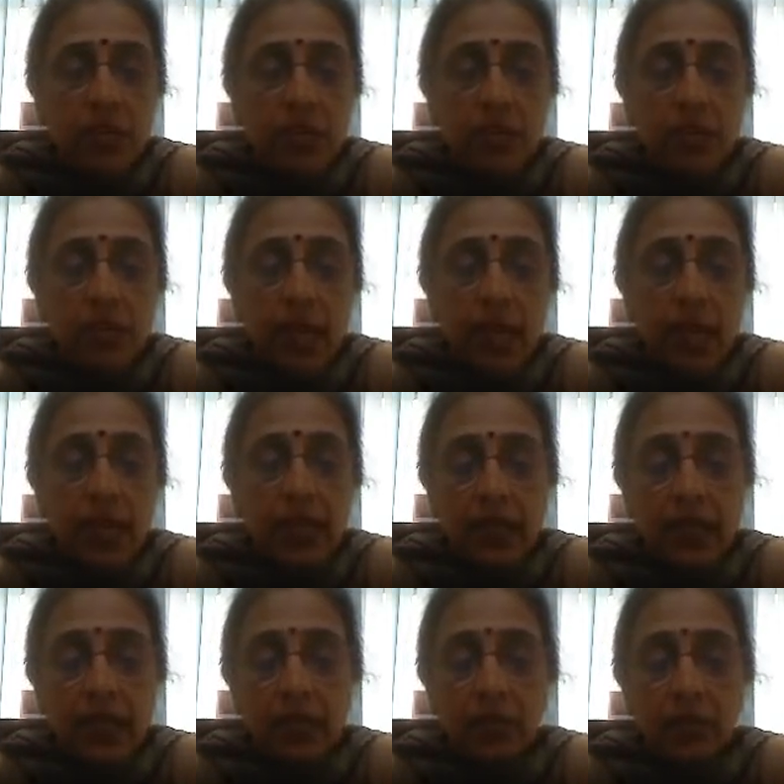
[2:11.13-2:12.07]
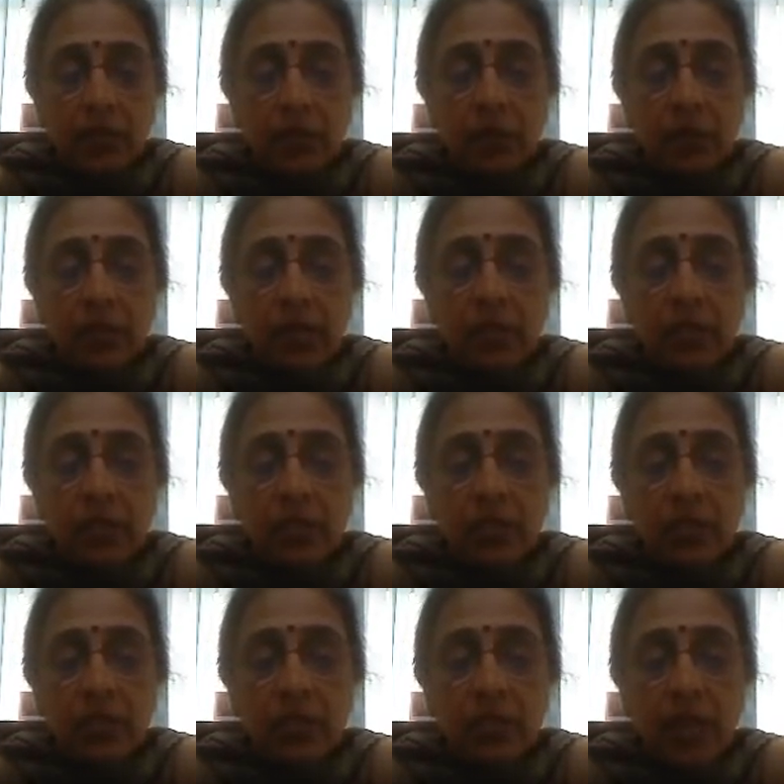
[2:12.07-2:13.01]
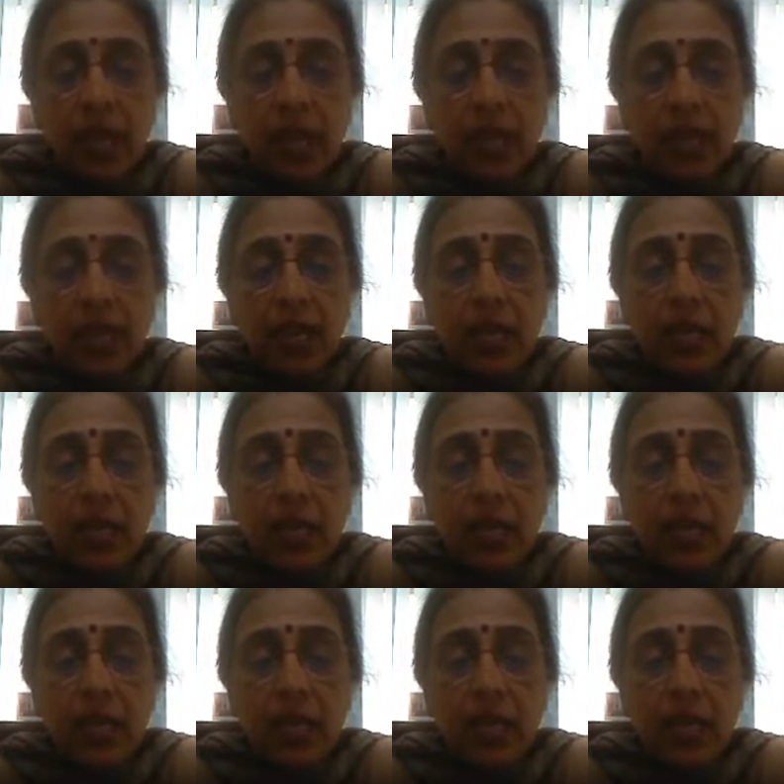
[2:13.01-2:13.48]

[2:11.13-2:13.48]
the rank, whatever is the rank,